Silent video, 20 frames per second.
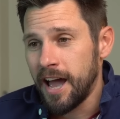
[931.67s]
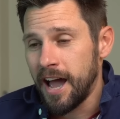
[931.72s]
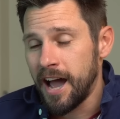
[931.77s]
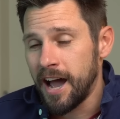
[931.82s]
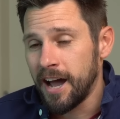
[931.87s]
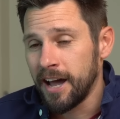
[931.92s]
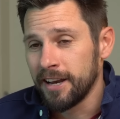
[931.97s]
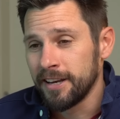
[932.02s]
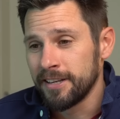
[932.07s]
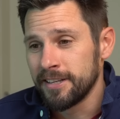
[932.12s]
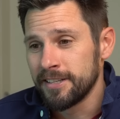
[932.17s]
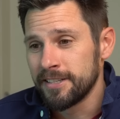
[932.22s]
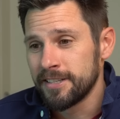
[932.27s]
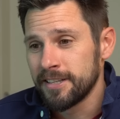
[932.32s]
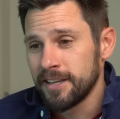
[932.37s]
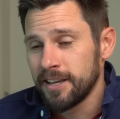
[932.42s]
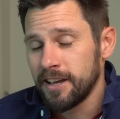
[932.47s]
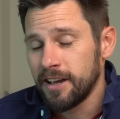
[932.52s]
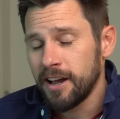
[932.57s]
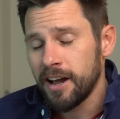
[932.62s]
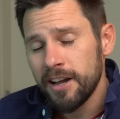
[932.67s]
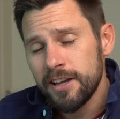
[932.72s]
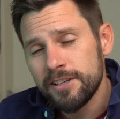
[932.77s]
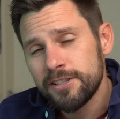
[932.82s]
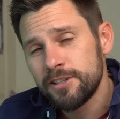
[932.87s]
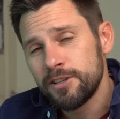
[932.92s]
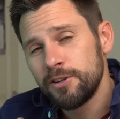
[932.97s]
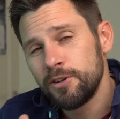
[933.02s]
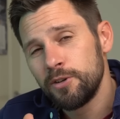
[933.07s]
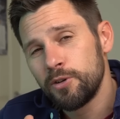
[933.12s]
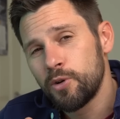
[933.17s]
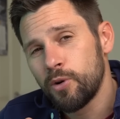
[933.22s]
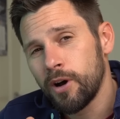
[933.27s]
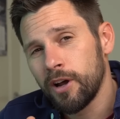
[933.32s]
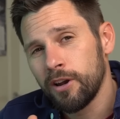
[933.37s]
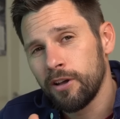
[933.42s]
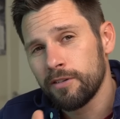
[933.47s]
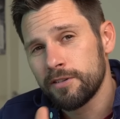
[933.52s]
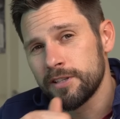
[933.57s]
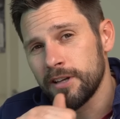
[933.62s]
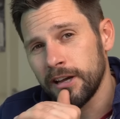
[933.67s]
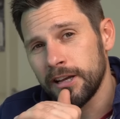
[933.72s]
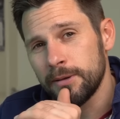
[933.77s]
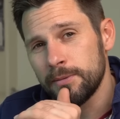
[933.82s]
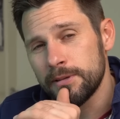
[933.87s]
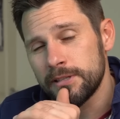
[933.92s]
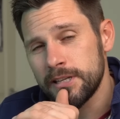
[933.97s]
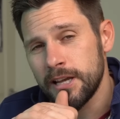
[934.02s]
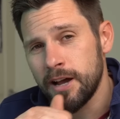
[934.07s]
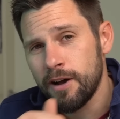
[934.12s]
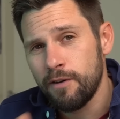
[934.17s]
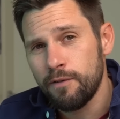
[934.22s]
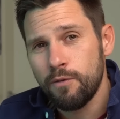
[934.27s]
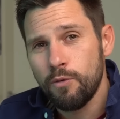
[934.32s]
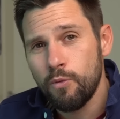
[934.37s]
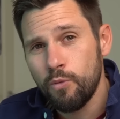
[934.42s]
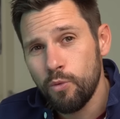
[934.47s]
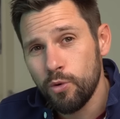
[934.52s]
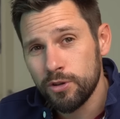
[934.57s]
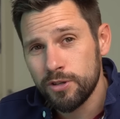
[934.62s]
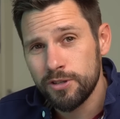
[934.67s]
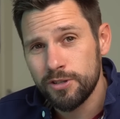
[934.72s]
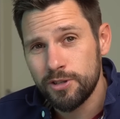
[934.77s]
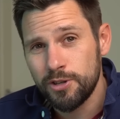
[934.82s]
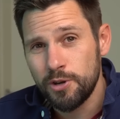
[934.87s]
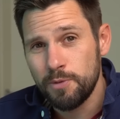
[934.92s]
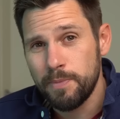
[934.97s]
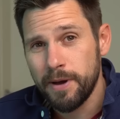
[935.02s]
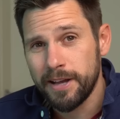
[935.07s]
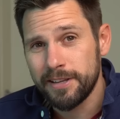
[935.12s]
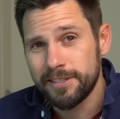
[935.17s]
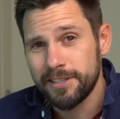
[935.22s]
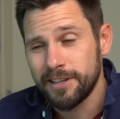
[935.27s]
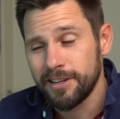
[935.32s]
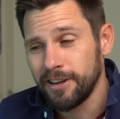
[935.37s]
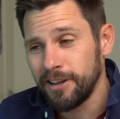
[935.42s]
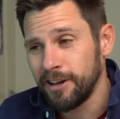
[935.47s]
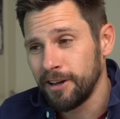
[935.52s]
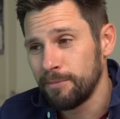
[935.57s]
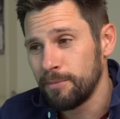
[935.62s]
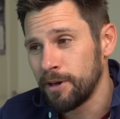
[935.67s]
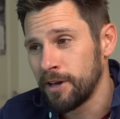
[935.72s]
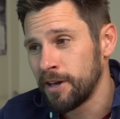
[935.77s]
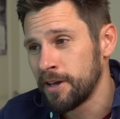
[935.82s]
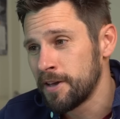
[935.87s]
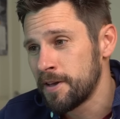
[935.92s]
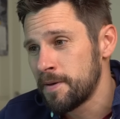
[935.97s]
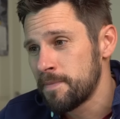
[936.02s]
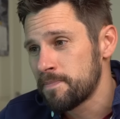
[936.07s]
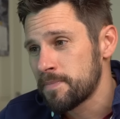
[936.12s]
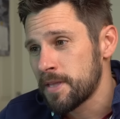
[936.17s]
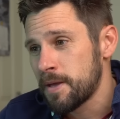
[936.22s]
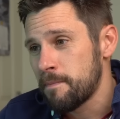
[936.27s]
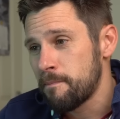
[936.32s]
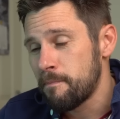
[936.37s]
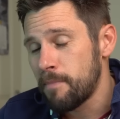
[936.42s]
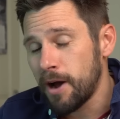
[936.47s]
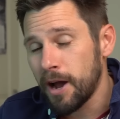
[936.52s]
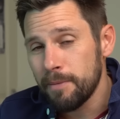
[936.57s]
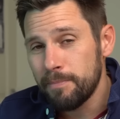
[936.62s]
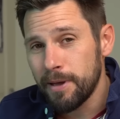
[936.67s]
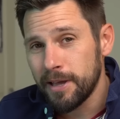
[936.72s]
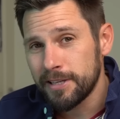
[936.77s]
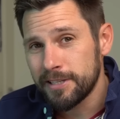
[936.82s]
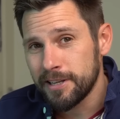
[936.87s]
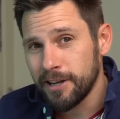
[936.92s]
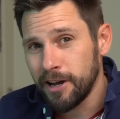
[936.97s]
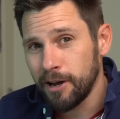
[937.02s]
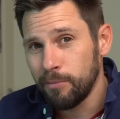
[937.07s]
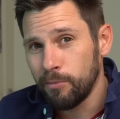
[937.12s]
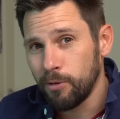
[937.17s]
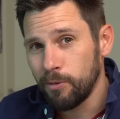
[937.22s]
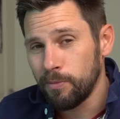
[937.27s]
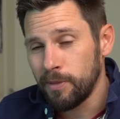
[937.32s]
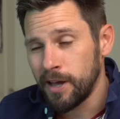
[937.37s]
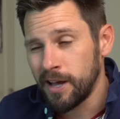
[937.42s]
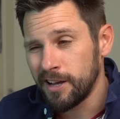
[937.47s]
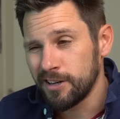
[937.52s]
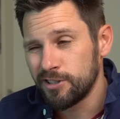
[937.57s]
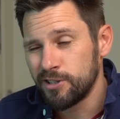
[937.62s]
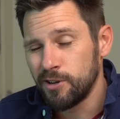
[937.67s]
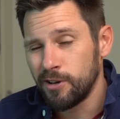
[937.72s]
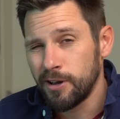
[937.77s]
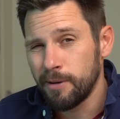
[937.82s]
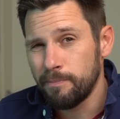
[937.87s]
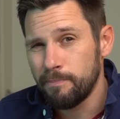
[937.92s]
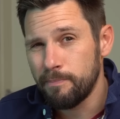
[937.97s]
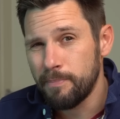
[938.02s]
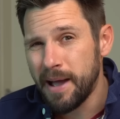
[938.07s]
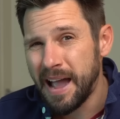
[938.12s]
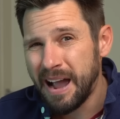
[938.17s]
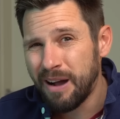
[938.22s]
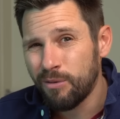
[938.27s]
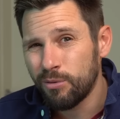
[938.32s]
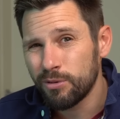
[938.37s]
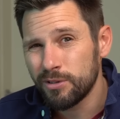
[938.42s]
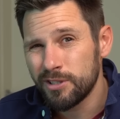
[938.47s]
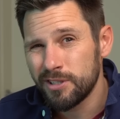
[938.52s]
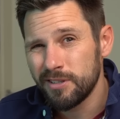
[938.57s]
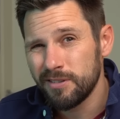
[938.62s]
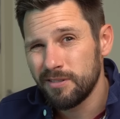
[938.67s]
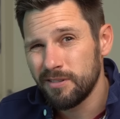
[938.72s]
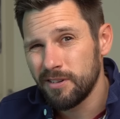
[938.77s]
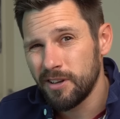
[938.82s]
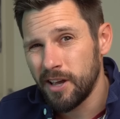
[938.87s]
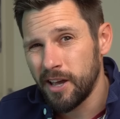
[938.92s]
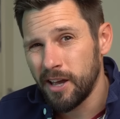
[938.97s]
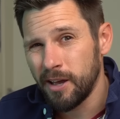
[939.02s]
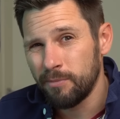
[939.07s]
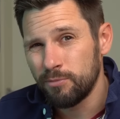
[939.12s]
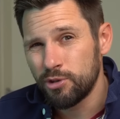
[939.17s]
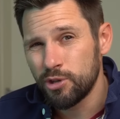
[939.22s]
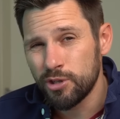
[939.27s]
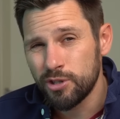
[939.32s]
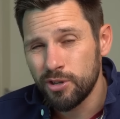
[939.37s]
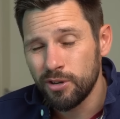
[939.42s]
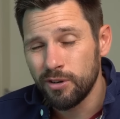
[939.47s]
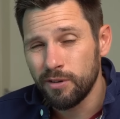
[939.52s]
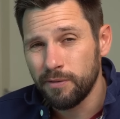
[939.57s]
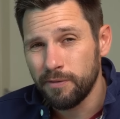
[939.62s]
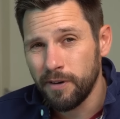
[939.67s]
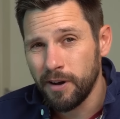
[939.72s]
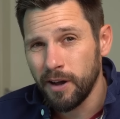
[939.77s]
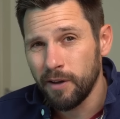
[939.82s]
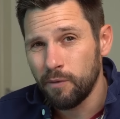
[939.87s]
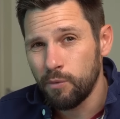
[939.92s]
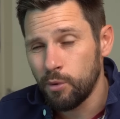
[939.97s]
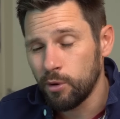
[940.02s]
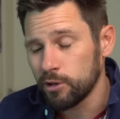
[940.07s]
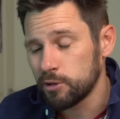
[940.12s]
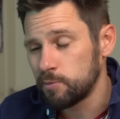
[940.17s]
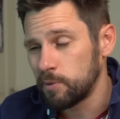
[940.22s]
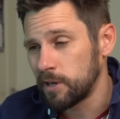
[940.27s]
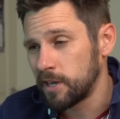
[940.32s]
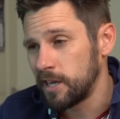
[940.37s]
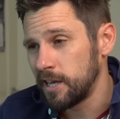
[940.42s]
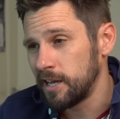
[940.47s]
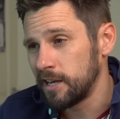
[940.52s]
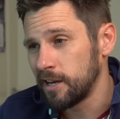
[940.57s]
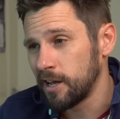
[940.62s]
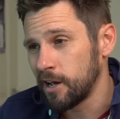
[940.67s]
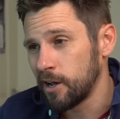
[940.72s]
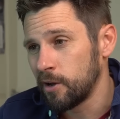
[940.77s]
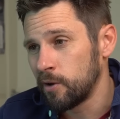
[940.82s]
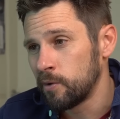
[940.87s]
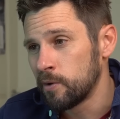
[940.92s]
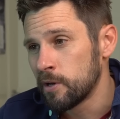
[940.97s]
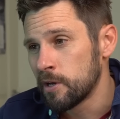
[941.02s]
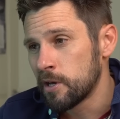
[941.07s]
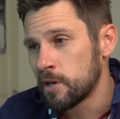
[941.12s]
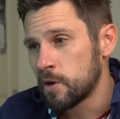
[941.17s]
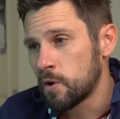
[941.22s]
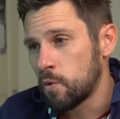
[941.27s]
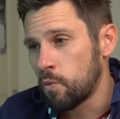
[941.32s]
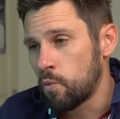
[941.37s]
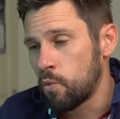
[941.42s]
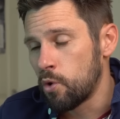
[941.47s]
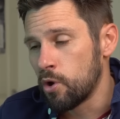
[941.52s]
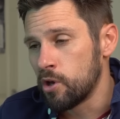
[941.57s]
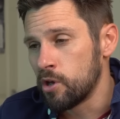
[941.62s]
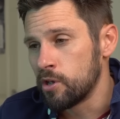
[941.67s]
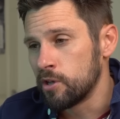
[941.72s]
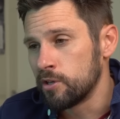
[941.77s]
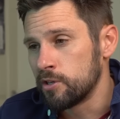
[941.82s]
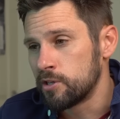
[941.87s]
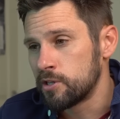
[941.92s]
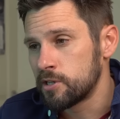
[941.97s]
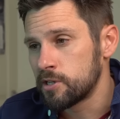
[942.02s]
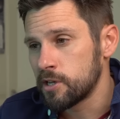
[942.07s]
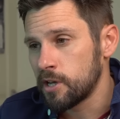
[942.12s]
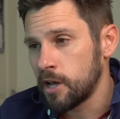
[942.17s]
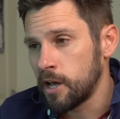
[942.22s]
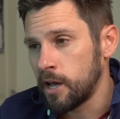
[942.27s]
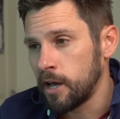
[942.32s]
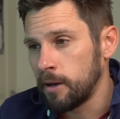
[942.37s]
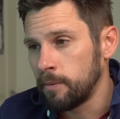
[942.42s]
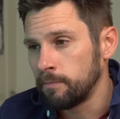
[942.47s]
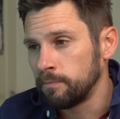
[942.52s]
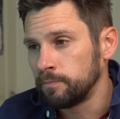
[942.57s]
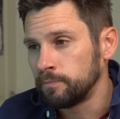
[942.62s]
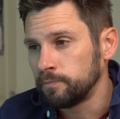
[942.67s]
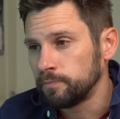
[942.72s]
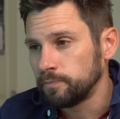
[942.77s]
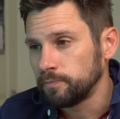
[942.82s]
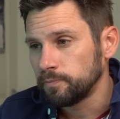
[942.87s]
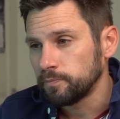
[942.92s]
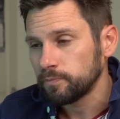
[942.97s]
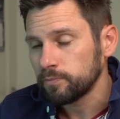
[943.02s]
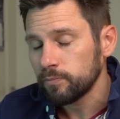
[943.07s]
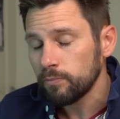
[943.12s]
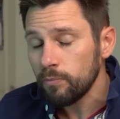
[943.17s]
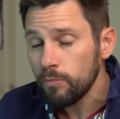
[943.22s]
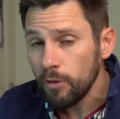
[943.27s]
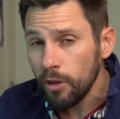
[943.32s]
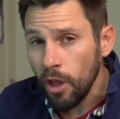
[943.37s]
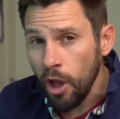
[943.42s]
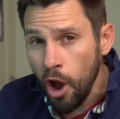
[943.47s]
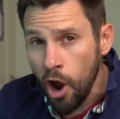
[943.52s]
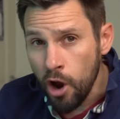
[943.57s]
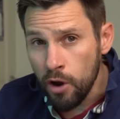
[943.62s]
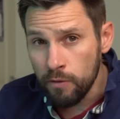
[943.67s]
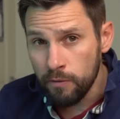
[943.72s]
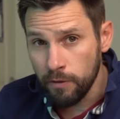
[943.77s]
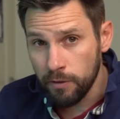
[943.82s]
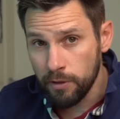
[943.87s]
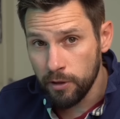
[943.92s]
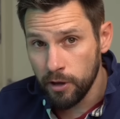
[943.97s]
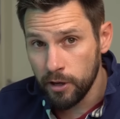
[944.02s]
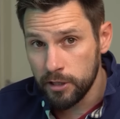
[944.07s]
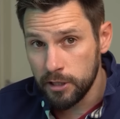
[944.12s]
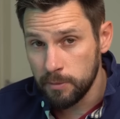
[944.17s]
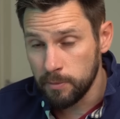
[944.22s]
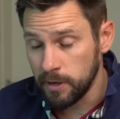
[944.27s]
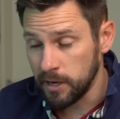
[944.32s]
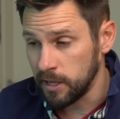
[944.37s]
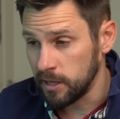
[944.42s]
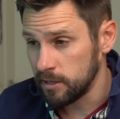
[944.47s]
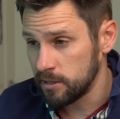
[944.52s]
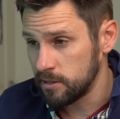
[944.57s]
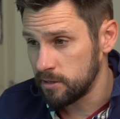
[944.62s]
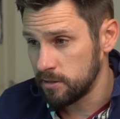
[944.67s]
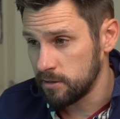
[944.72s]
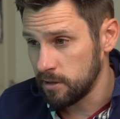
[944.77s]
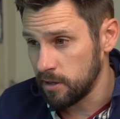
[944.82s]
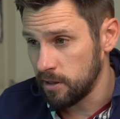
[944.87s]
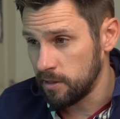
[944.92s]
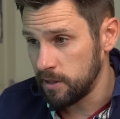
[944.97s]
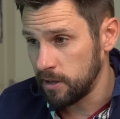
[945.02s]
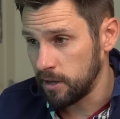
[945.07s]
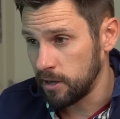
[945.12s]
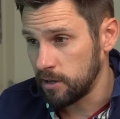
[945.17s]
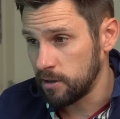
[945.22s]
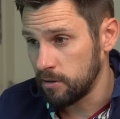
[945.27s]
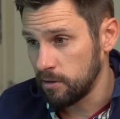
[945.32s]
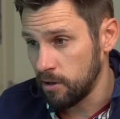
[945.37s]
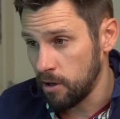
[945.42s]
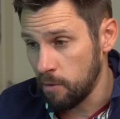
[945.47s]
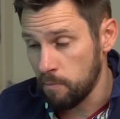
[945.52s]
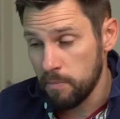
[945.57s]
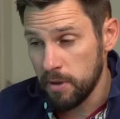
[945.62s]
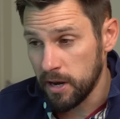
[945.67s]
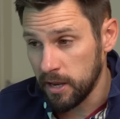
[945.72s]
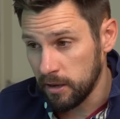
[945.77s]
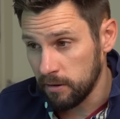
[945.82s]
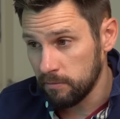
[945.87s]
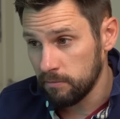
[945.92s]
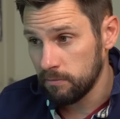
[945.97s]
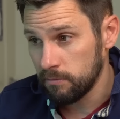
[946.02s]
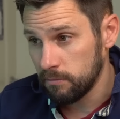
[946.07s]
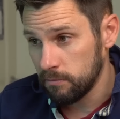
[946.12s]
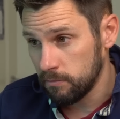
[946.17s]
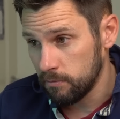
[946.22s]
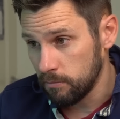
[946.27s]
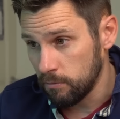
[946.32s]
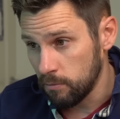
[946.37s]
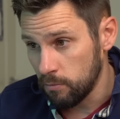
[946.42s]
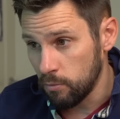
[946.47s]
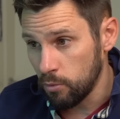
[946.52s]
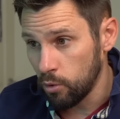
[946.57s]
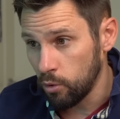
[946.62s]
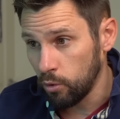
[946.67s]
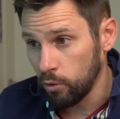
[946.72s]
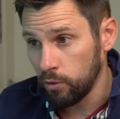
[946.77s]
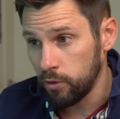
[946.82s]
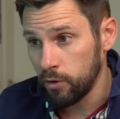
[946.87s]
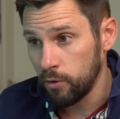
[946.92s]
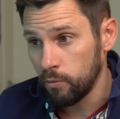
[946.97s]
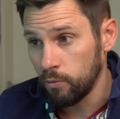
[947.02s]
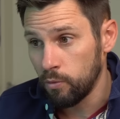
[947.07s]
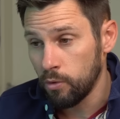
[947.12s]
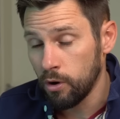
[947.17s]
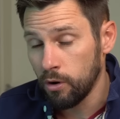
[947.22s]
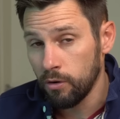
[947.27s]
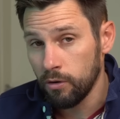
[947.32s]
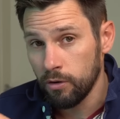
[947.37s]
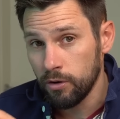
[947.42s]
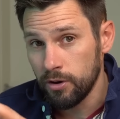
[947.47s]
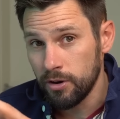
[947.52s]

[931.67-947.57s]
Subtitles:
And I used to do quite a lot of cycling myself, wasn't too bad as a climber. My best time up that, doing about just under 5 watts per kilo, was over 30 minutes, I think a minute more than what